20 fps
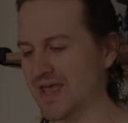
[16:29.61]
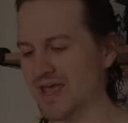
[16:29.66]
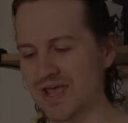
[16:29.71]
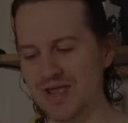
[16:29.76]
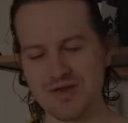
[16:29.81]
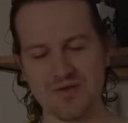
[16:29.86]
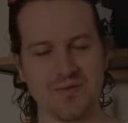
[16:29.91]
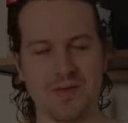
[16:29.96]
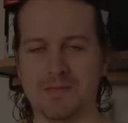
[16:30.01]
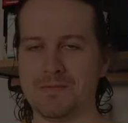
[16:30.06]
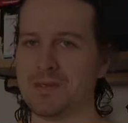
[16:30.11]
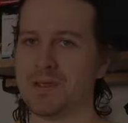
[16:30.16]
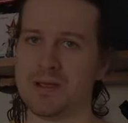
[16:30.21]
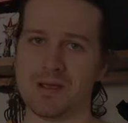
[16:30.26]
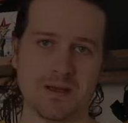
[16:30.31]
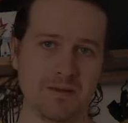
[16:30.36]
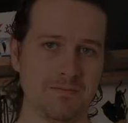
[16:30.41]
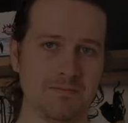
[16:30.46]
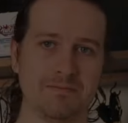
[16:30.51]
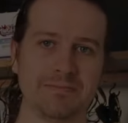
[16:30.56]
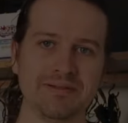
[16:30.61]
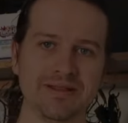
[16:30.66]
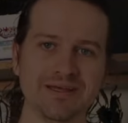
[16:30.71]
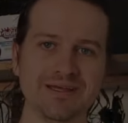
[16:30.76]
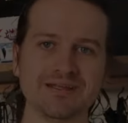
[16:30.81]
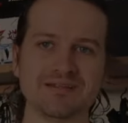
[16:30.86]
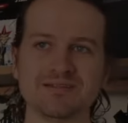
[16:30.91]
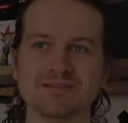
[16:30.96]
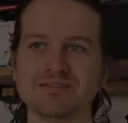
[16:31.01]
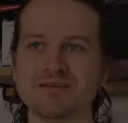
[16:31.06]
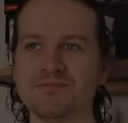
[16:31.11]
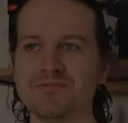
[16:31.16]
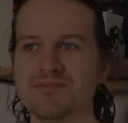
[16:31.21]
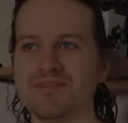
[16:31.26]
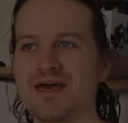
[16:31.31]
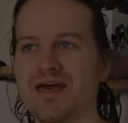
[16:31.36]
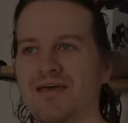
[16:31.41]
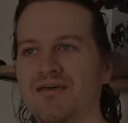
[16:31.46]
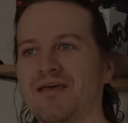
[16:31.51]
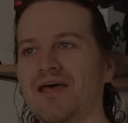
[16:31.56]
Anyway, played some of
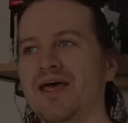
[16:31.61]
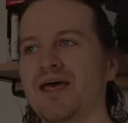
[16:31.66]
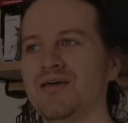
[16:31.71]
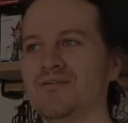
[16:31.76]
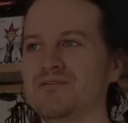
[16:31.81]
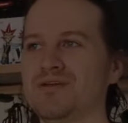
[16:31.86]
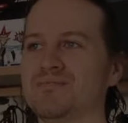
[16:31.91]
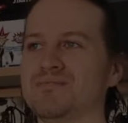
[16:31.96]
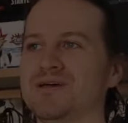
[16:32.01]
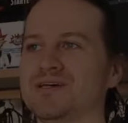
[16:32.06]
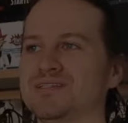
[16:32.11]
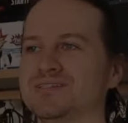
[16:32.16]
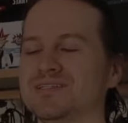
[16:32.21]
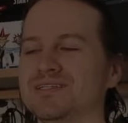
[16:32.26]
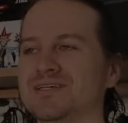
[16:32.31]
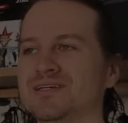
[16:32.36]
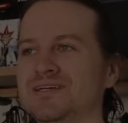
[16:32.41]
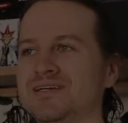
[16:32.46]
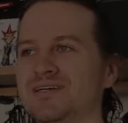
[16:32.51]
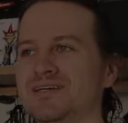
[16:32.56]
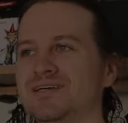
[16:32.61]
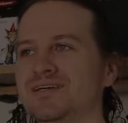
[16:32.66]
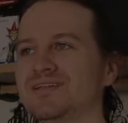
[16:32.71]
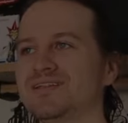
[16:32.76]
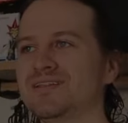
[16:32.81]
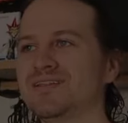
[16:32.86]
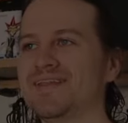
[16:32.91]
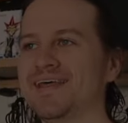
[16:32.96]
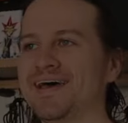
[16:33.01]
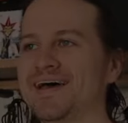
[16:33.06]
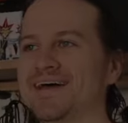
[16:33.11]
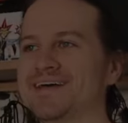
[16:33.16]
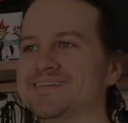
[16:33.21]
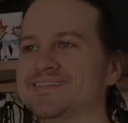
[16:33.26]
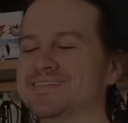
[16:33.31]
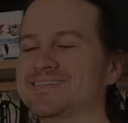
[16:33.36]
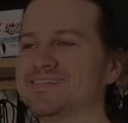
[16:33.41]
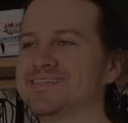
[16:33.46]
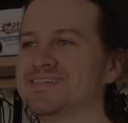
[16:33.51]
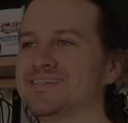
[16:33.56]
that remaster
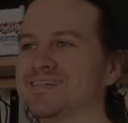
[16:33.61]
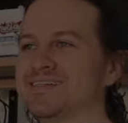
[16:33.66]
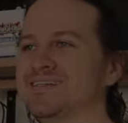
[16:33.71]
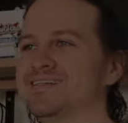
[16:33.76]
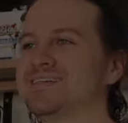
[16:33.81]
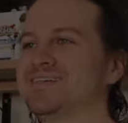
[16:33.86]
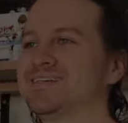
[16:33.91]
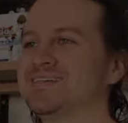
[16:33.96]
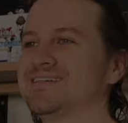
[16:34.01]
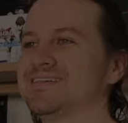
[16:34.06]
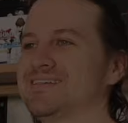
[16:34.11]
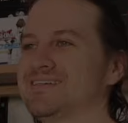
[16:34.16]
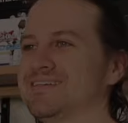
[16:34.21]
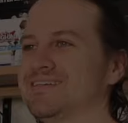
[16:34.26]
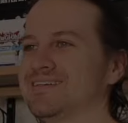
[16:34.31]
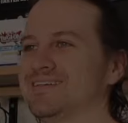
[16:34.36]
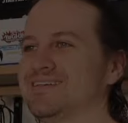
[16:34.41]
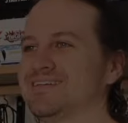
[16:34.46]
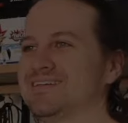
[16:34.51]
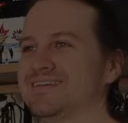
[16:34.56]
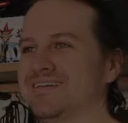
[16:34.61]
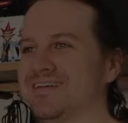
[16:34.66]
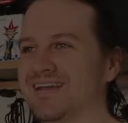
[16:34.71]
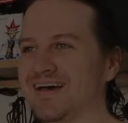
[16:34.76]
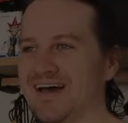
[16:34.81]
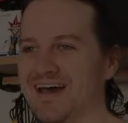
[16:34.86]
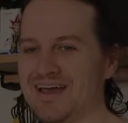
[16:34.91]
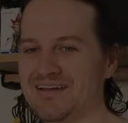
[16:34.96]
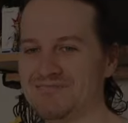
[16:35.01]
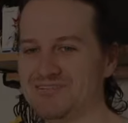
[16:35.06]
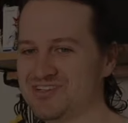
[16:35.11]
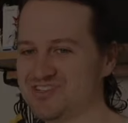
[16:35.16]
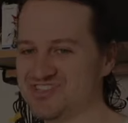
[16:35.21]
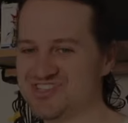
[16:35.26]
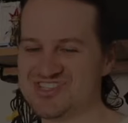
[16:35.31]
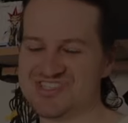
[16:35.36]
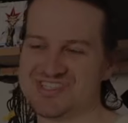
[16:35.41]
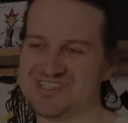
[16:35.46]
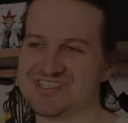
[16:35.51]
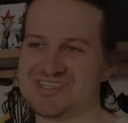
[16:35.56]
last night, which
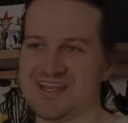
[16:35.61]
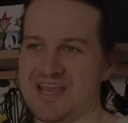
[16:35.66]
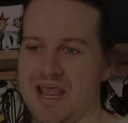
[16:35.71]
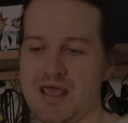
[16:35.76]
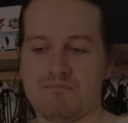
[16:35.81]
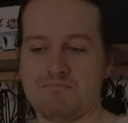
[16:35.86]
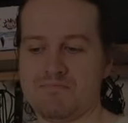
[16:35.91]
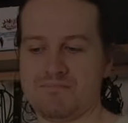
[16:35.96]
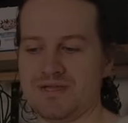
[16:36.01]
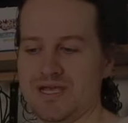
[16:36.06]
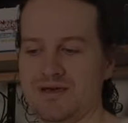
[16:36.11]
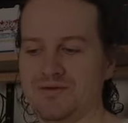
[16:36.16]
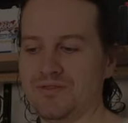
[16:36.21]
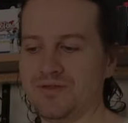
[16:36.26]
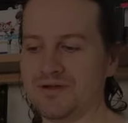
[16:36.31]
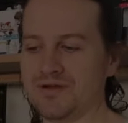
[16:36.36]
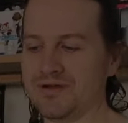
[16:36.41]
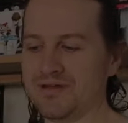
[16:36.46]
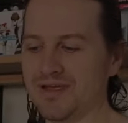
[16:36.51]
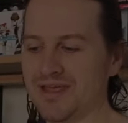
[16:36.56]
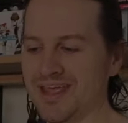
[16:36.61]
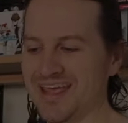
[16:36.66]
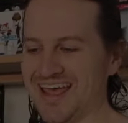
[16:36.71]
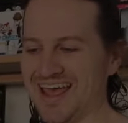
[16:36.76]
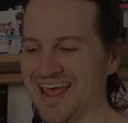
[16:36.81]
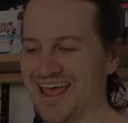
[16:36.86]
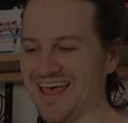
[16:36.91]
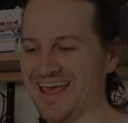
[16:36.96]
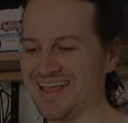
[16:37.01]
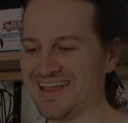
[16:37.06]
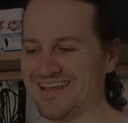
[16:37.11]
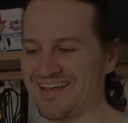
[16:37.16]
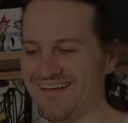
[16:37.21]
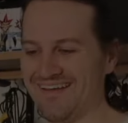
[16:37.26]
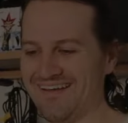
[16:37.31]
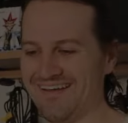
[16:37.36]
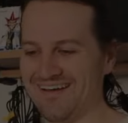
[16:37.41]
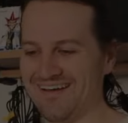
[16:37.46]
is just an app download, and